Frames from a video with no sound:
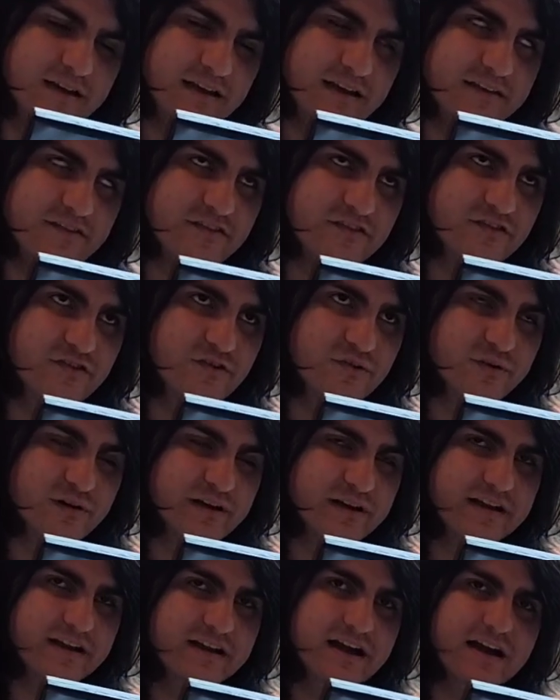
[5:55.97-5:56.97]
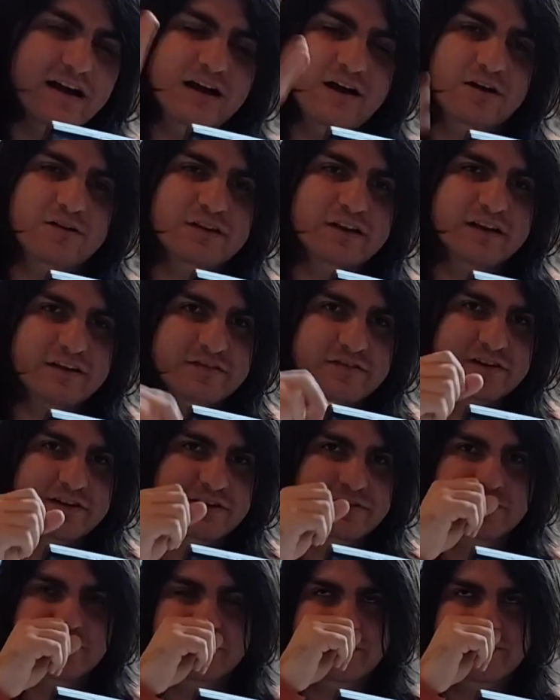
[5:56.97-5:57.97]
It's during. I'll link a video
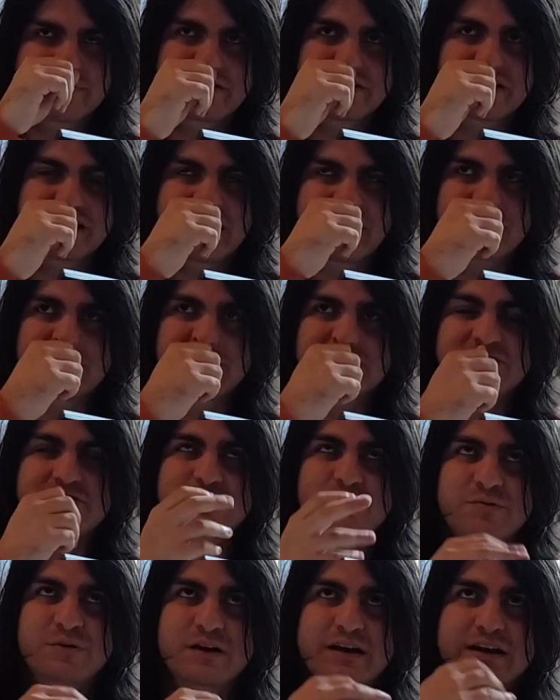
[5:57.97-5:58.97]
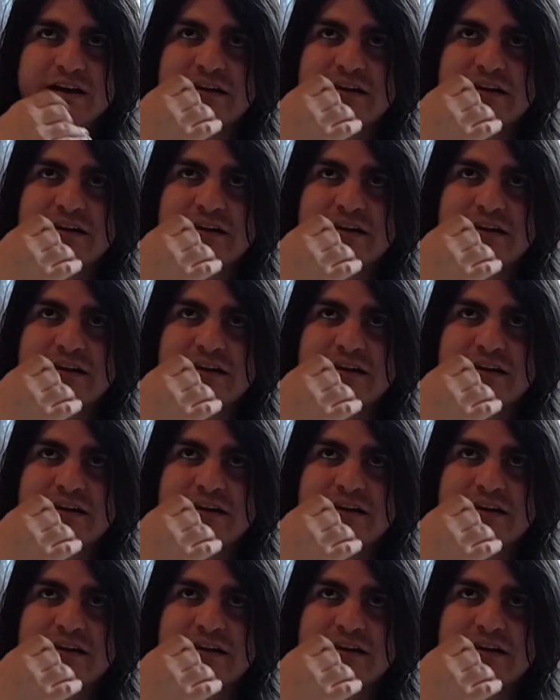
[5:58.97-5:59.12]
to it, but I went to